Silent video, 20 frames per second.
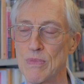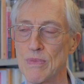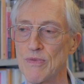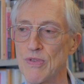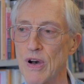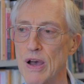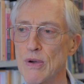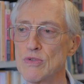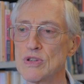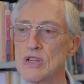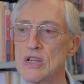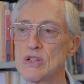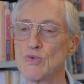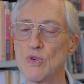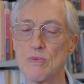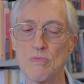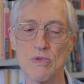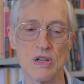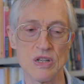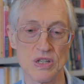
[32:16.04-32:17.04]
Viruses
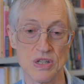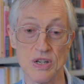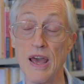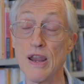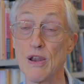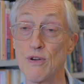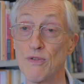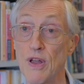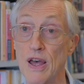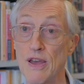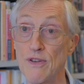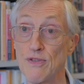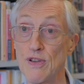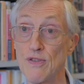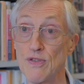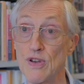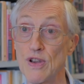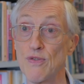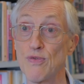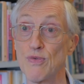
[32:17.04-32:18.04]
would be a sign of life,
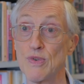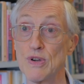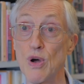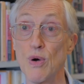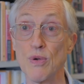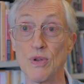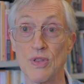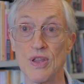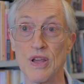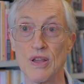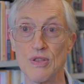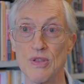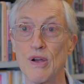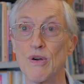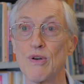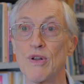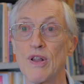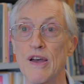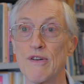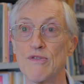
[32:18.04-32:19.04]
even if we don't think
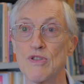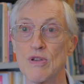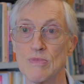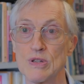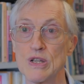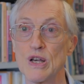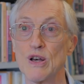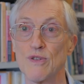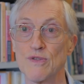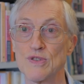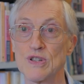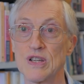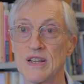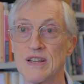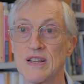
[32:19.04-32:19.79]
they're alive themselves.